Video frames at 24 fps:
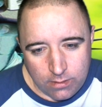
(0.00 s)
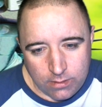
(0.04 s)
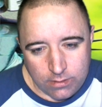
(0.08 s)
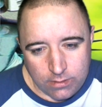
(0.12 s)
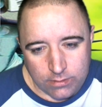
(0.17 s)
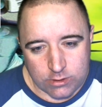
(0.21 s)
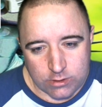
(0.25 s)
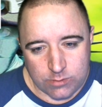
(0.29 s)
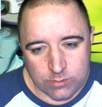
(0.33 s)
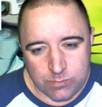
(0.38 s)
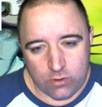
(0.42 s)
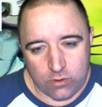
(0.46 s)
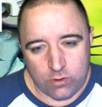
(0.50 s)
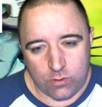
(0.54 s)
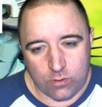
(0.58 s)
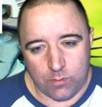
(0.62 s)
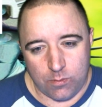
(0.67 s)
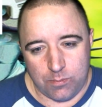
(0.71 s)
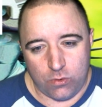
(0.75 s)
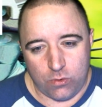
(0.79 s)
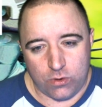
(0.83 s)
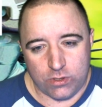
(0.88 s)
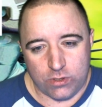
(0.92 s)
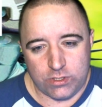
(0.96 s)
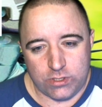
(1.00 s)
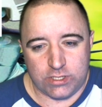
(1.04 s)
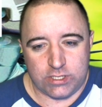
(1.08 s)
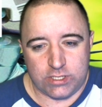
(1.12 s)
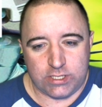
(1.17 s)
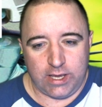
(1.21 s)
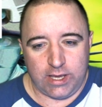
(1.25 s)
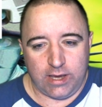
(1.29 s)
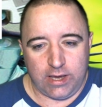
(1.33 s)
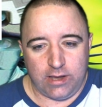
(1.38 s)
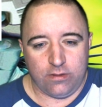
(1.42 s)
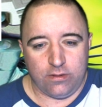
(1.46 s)
Gizmodo reports a
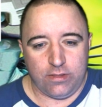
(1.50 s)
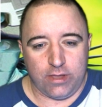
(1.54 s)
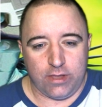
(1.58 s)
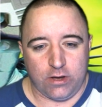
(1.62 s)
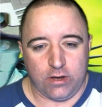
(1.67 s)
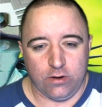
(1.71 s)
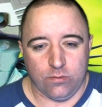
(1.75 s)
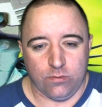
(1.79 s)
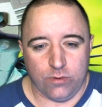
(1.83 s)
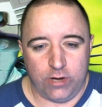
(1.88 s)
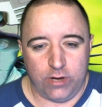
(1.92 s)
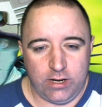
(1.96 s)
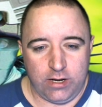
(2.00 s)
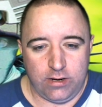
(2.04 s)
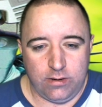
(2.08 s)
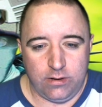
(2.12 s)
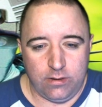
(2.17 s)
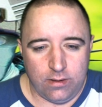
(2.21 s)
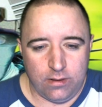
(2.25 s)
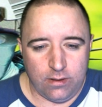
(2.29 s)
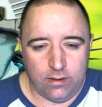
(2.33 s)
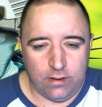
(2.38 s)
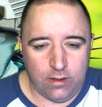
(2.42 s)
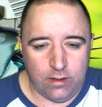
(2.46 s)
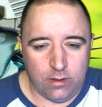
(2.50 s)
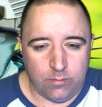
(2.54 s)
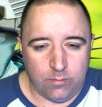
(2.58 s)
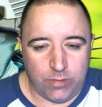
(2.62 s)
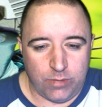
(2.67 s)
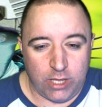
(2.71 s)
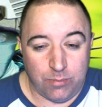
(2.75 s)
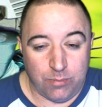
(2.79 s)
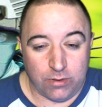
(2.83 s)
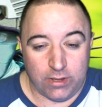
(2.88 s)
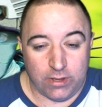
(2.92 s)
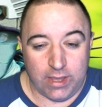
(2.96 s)
scanner that could read
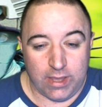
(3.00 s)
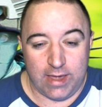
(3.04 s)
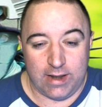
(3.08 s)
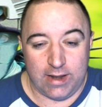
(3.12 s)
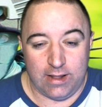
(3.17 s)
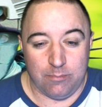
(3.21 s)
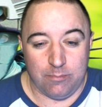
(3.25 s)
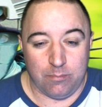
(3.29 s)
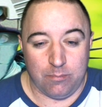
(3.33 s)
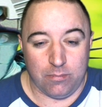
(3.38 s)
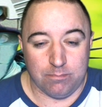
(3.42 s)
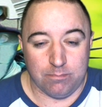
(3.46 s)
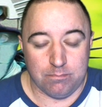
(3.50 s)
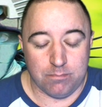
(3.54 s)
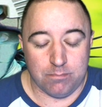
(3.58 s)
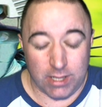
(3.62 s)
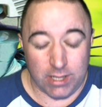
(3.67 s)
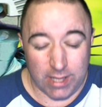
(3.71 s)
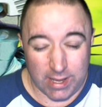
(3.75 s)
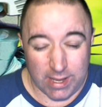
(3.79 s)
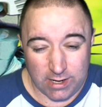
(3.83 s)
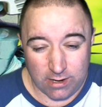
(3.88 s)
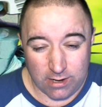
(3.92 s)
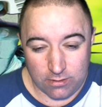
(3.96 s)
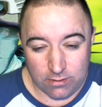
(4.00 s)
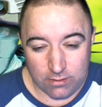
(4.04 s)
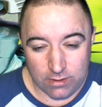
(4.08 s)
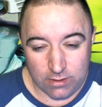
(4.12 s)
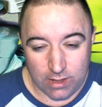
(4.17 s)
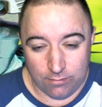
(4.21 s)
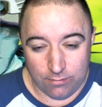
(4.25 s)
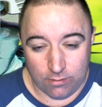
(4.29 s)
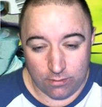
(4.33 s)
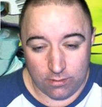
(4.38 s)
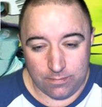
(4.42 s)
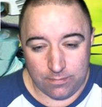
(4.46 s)
people at a molecular
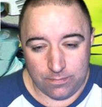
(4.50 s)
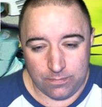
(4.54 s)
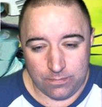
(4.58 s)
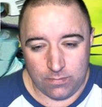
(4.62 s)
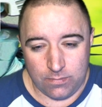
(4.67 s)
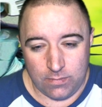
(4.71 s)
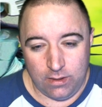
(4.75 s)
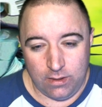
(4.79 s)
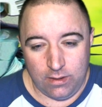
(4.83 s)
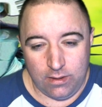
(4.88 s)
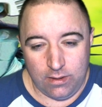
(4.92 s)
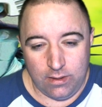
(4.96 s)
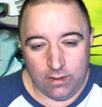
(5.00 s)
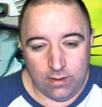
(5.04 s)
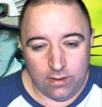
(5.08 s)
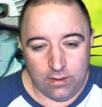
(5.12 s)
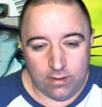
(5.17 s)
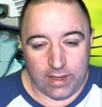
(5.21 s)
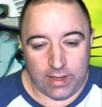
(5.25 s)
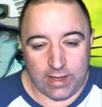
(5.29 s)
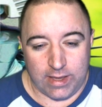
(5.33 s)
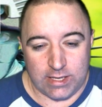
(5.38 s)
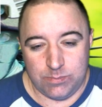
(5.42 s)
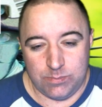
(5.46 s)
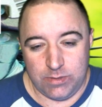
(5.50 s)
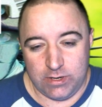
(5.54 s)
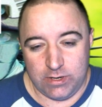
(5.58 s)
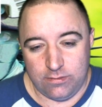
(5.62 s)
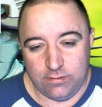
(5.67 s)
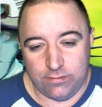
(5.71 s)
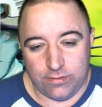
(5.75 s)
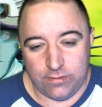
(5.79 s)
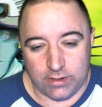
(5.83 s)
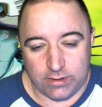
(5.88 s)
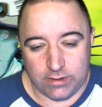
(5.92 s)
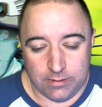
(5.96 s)
level has been
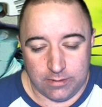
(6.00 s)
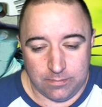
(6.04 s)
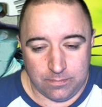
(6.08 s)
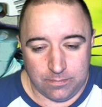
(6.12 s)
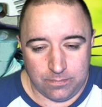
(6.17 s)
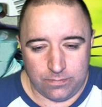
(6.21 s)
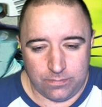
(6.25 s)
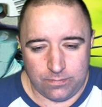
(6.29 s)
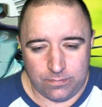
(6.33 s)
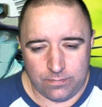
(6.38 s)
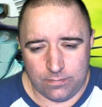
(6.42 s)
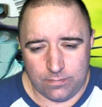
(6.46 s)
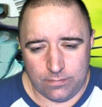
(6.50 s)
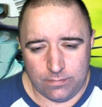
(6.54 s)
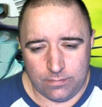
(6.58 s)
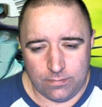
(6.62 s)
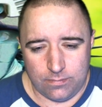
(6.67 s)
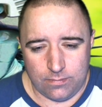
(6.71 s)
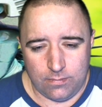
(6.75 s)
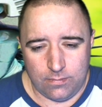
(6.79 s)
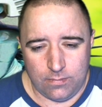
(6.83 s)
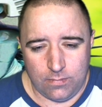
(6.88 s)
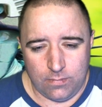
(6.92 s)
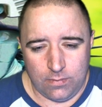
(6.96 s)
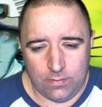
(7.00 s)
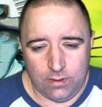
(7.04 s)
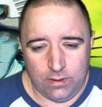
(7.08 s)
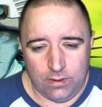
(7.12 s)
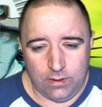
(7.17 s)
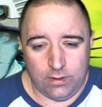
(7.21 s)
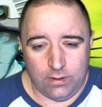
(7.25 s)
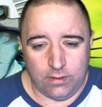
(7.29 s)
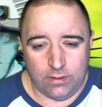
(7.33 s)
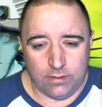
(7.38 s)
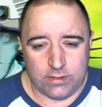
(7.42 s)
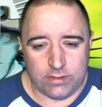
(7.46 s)
invented.
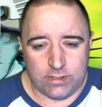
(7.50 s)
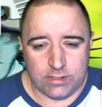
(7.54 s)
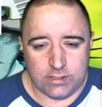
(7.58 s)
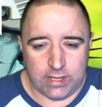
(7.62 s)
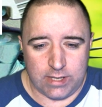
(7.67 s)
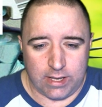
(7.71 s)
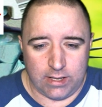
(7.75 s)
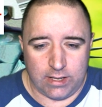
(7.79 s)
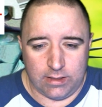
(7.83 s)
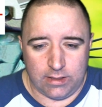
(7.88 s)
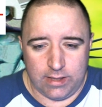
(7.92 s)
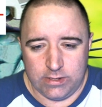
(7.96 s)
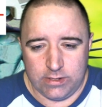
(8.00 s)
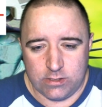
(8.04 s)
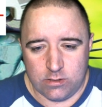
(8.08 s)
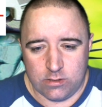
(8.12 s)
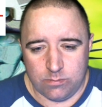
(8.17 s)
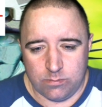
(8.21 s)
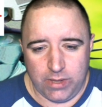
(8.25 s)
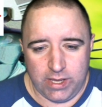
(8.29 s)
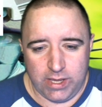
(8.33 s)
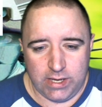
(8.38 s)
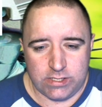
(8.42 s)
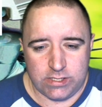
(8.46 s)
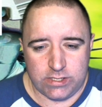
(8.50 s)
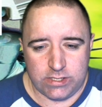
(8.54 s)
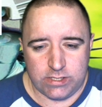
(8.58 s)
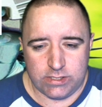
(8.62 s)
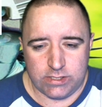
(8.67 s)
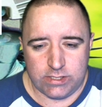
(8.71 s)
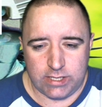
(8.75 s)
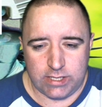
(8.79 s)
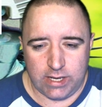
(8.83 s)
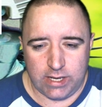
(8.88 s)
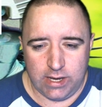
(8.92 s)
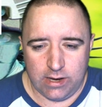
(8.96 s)
This is a laser-based
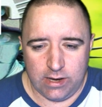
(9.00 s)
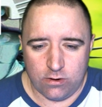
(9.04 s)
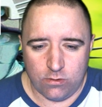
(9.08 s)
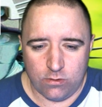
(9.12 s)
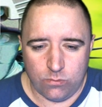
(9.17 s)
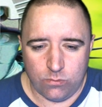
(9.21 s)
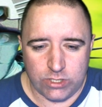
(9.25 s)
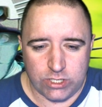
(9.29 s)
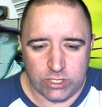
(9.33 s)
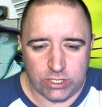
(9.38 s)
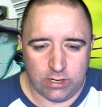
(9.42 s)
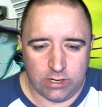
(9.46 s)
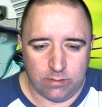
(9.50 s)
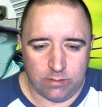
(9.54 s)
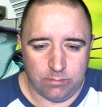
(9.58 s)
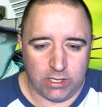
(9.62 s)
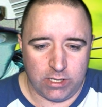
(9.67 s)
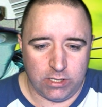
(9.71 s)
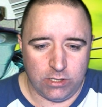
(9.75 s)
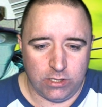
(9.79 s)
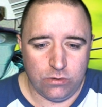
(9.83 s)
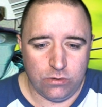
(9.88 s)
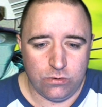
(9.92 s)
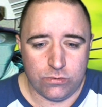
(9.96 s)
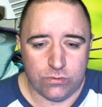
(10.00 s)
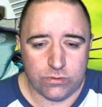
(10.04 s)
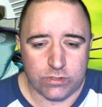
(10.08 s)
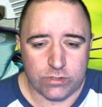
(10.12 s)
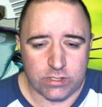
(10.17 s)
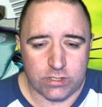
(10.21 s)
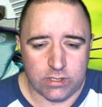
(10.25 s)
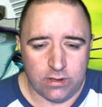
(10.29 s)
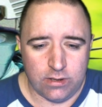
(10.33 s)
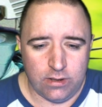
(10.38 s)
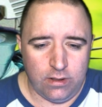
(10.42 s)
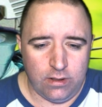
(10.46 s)
scanner which can be
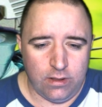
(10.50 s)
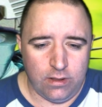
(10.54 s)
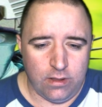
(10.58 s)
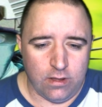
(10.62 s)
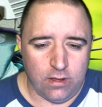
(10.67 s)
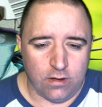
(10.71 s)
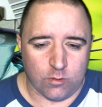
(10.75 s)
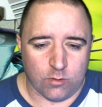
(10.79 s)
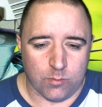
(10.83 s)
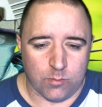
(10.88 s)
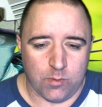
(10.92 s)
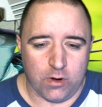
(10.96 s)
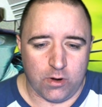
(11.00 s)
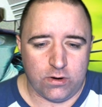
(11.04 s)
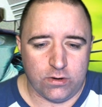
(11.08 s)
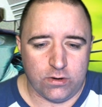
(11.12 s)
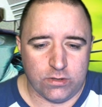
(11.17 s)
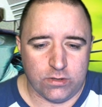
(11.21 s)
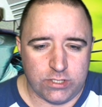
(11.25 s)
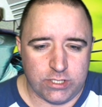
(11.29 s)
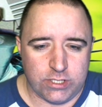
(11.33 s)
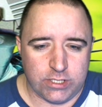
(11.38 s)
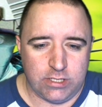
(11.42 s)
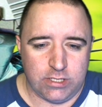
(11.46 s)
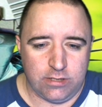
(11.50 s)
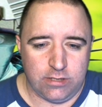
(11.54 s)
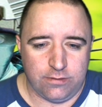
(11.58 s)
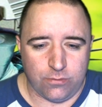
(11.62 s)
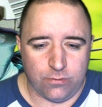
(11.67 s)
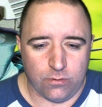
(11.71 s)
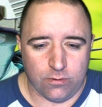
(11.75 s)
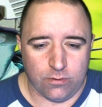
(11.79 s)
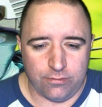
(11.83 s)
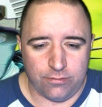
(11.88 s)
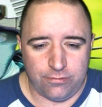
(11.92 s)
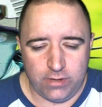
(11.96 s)
used from
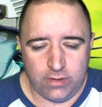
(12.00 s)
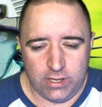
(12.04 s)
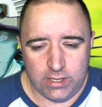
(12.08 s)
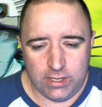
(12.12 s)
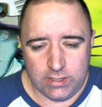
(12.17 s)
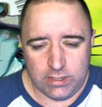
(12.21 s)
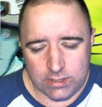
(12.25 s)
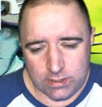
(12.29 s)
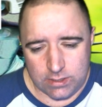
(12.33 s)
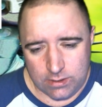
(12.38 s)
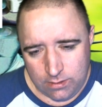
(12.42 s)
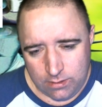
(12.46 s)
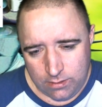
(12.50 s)
164 feet,